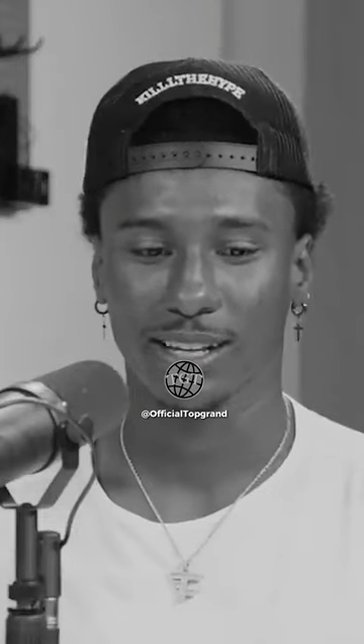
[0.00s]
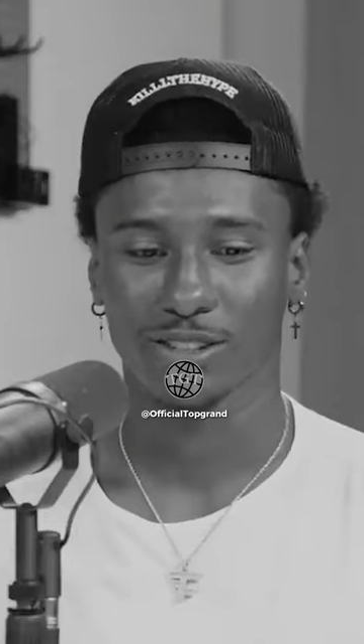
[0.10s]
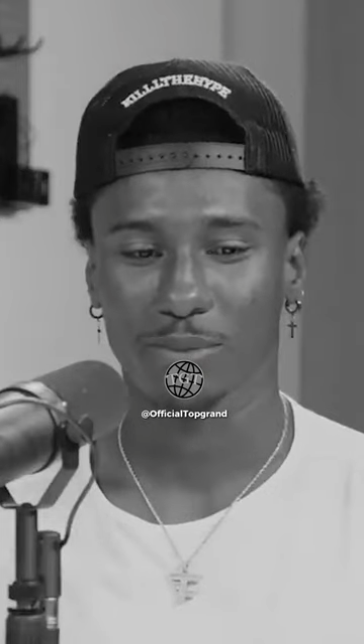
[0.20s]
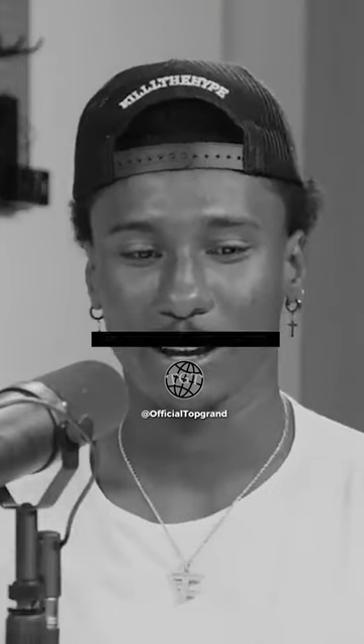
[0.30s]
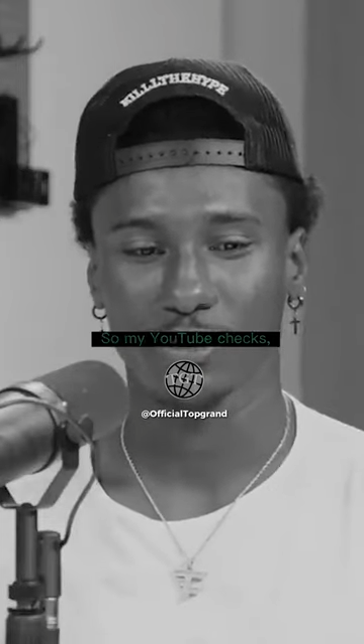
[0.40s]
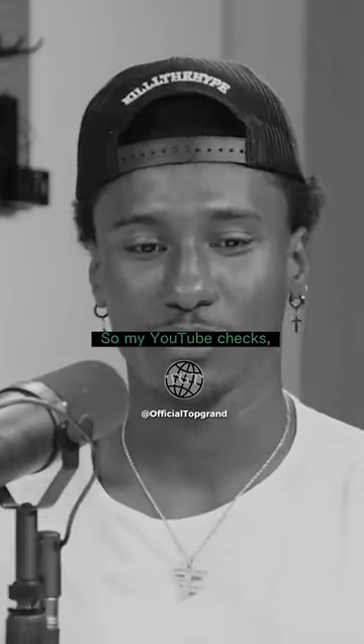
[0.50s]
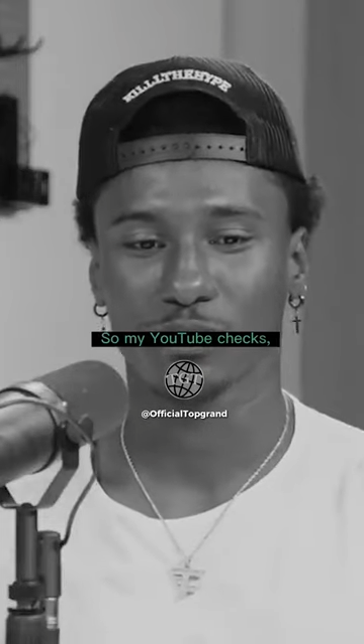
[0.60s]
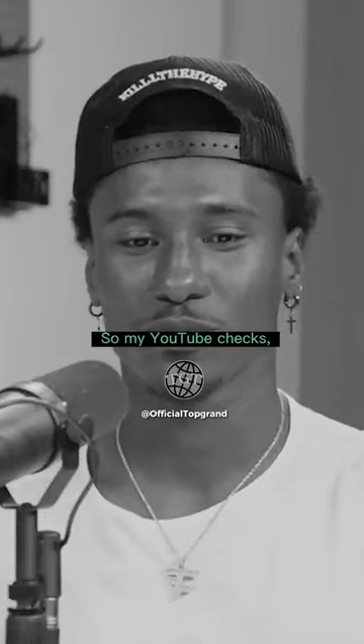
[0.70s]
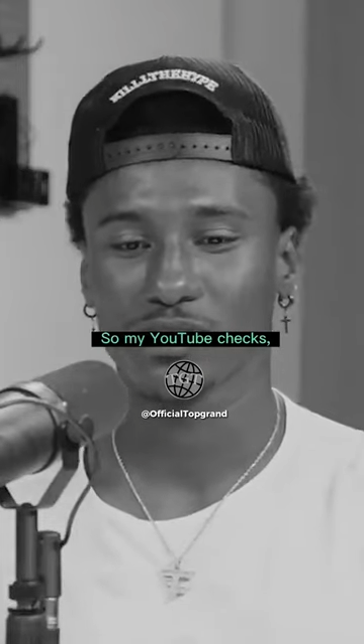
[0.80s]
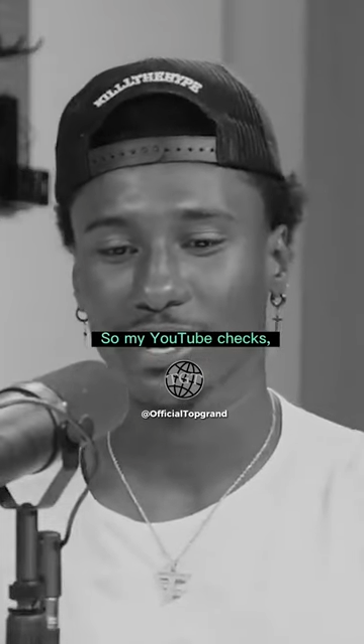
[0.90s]
So my
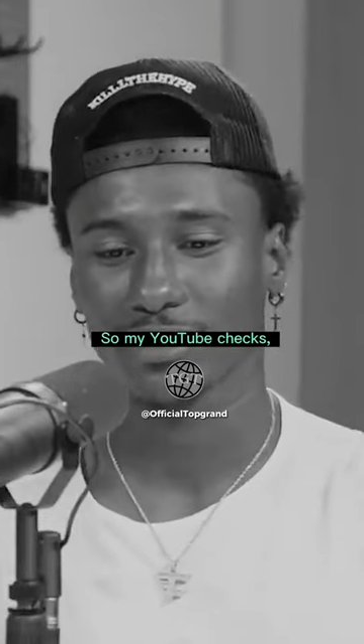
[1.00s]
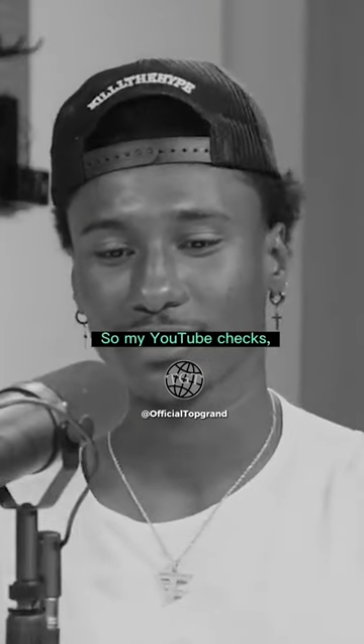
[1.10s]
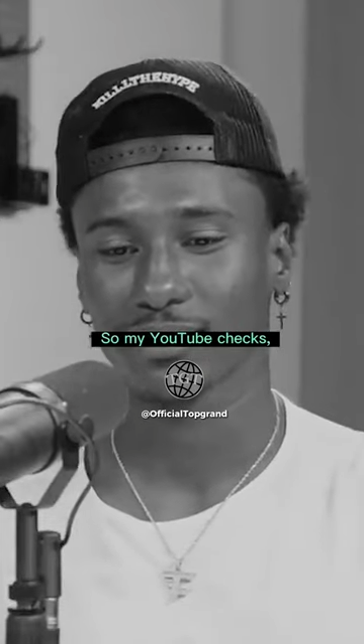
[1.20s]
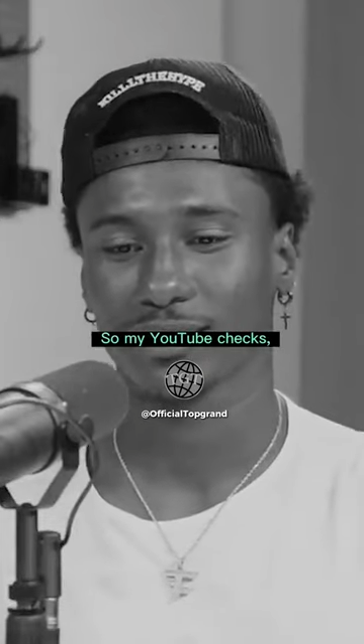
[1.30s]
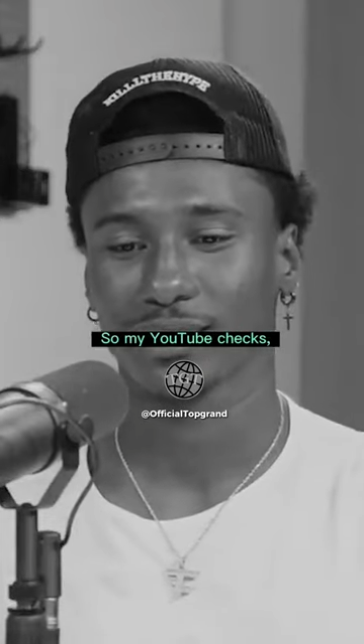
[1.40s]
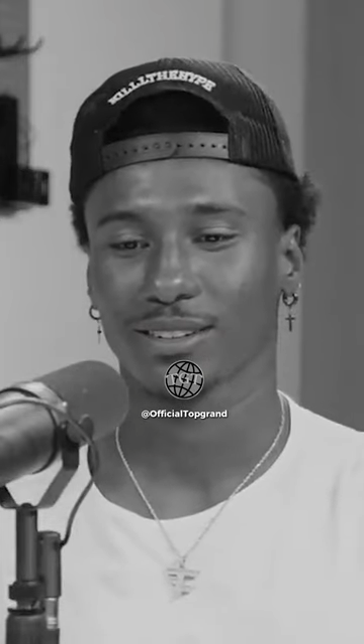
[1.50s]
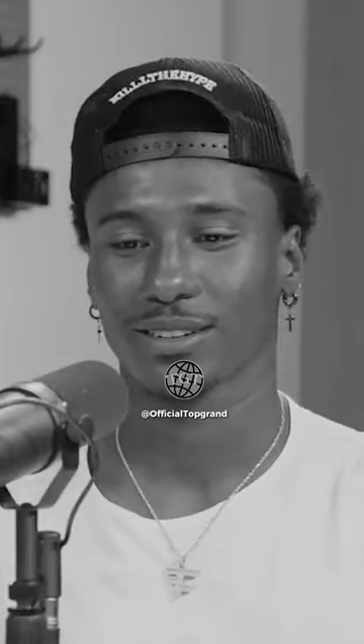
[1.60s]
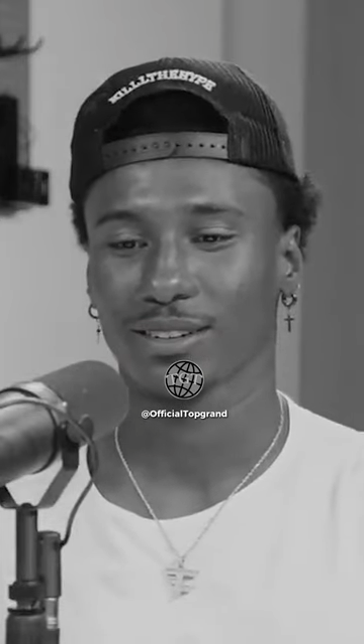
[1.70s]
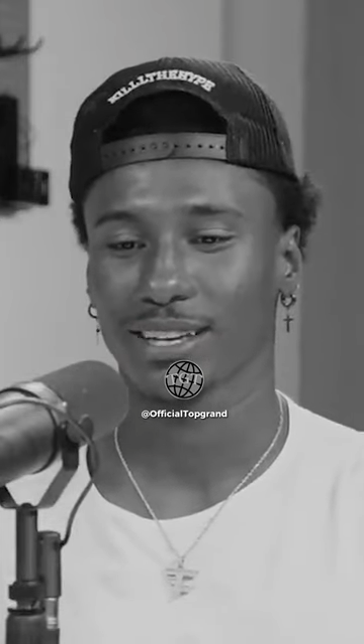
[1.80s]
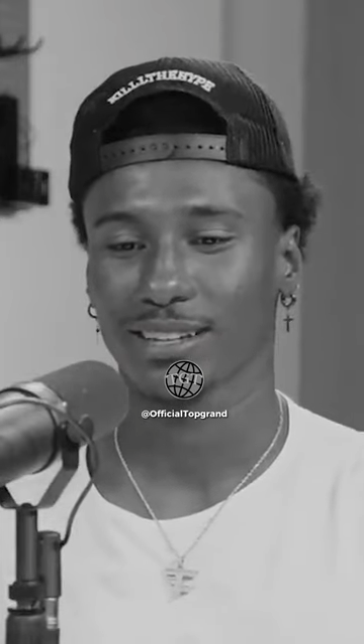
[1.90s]
YouTube checks,
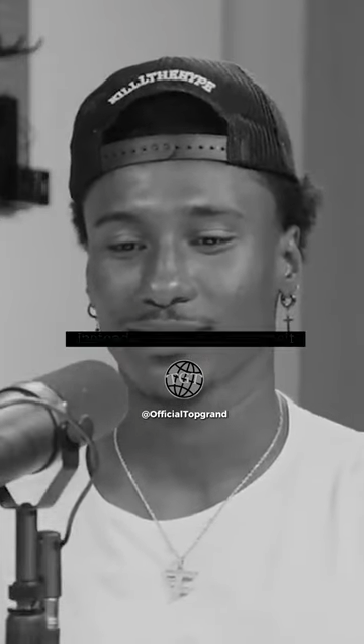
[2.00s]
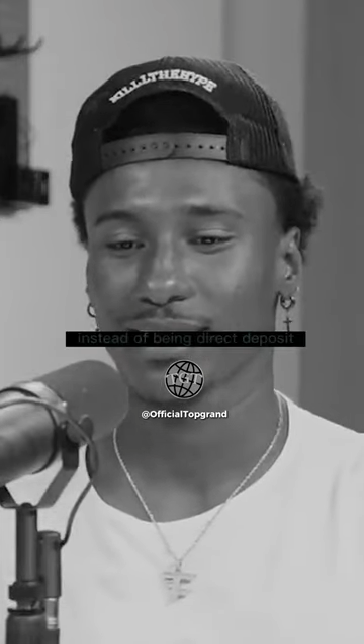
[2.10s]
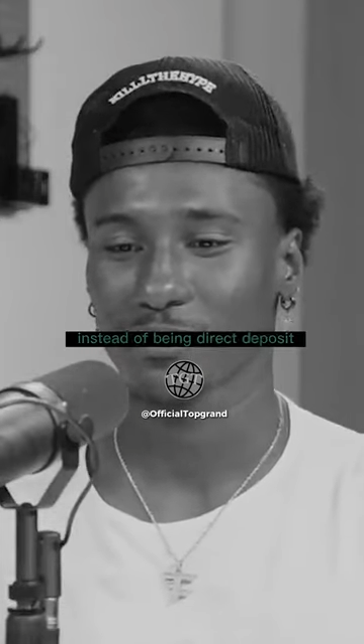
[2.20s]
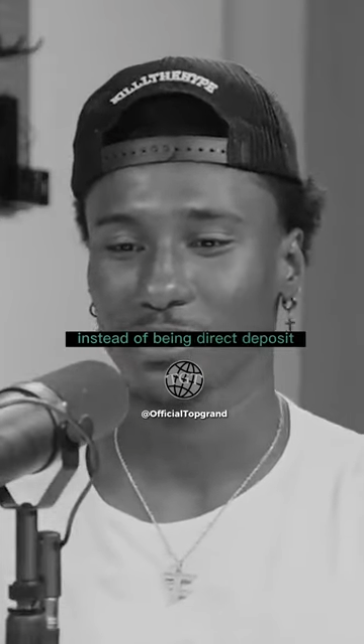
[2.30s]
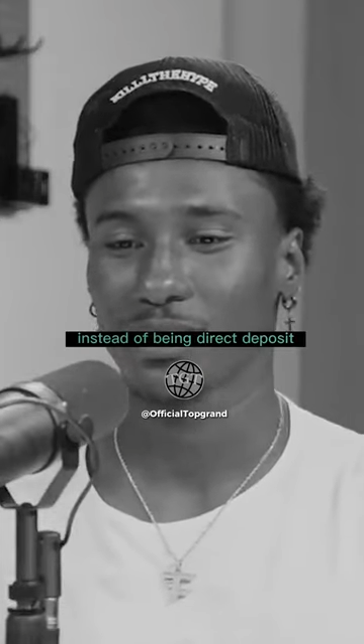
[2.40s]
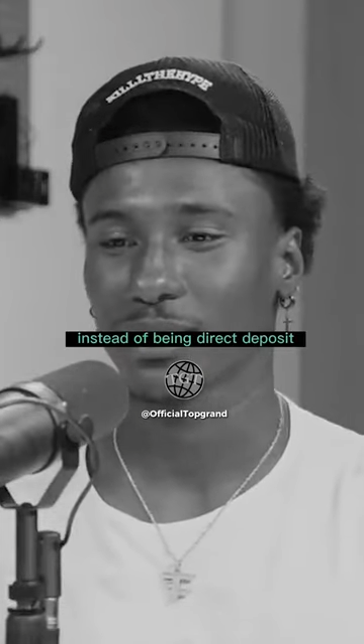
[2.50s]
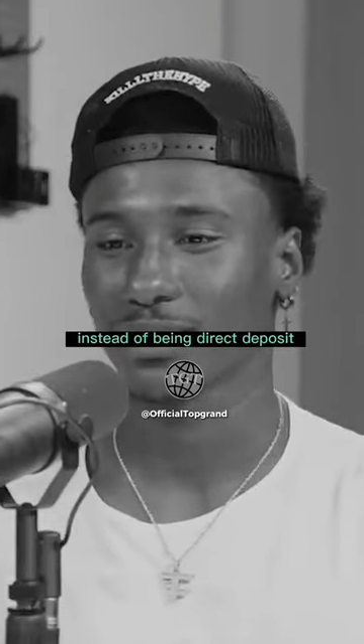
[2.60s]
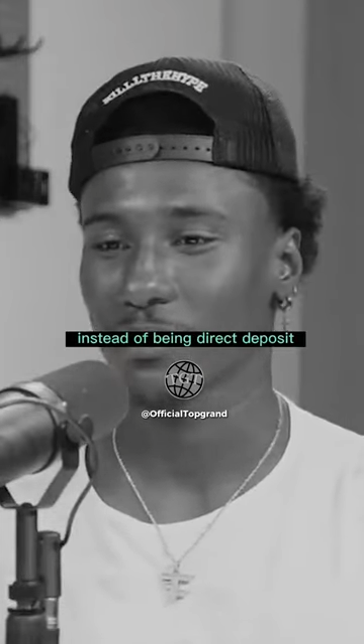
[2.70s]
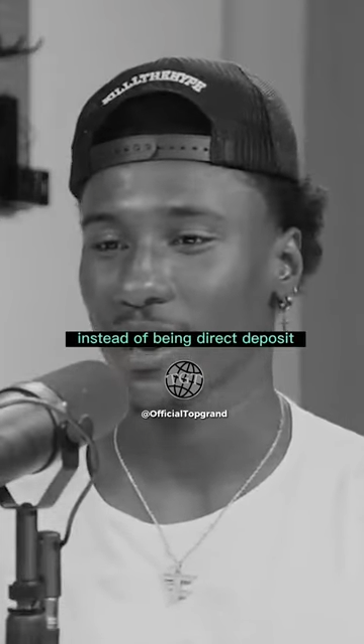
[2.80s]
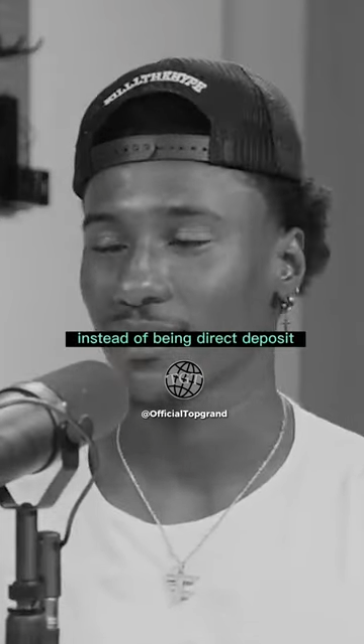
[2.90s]
instead of being direct
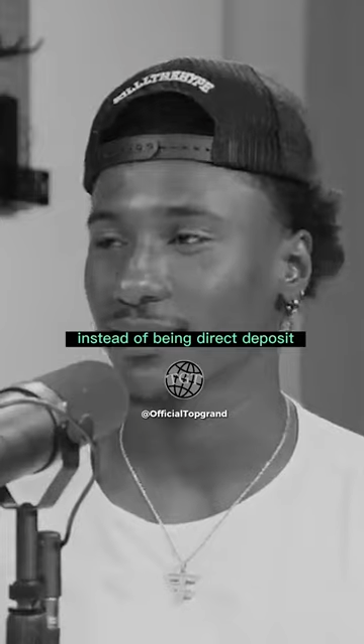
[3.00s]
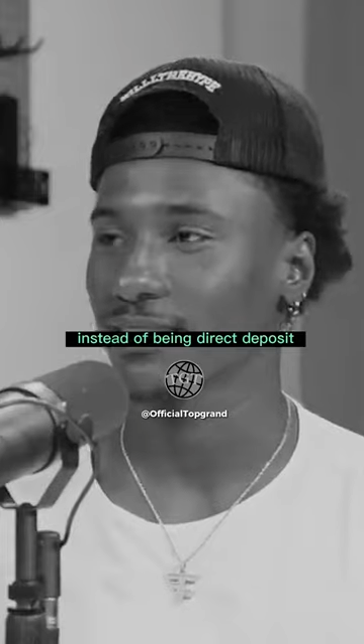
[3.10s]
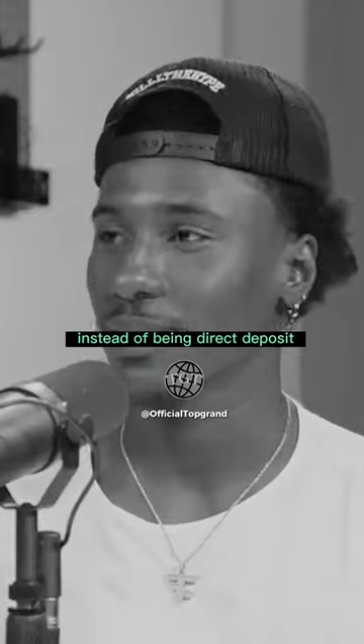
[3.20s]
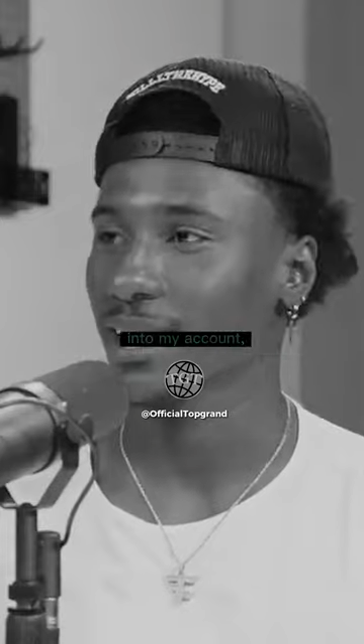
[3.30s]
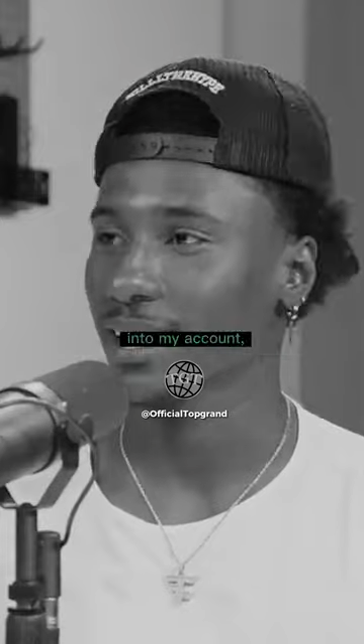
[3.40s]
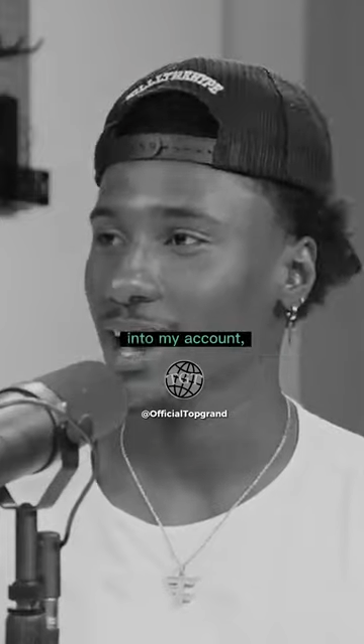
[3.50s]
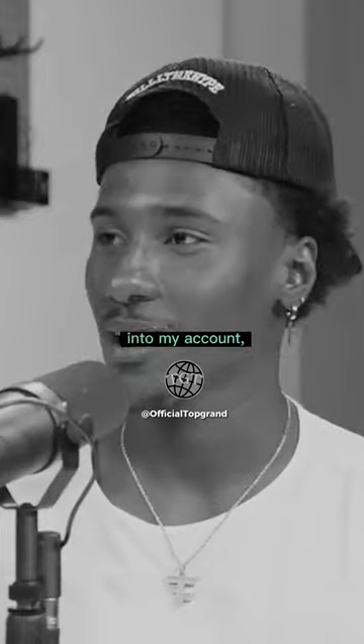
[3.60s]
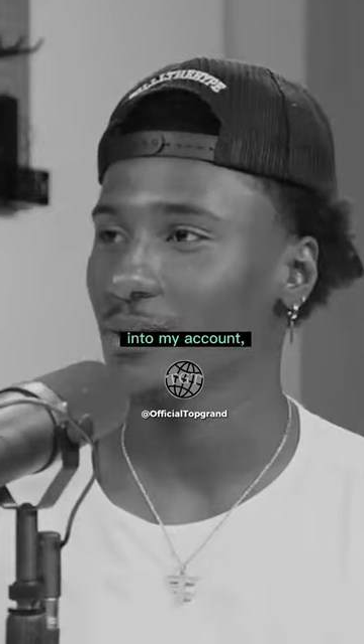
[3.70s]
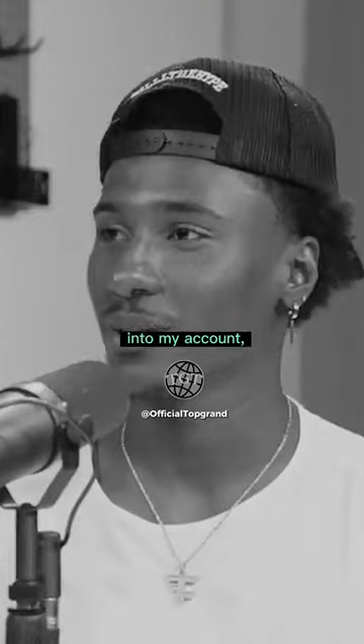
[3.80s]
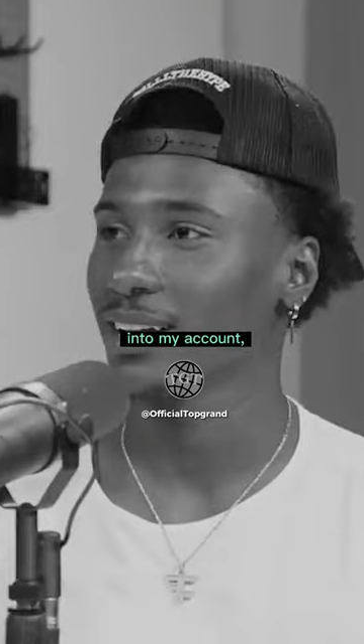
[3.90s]
deposit into my
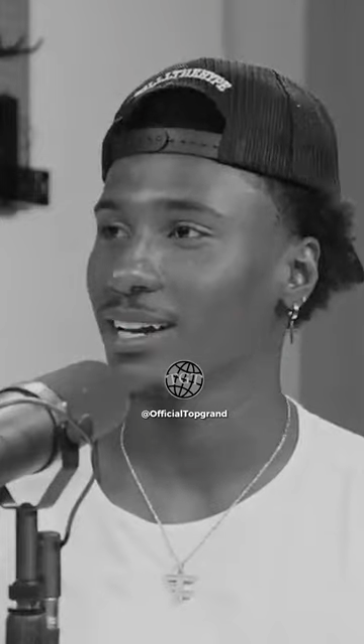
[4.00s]
account,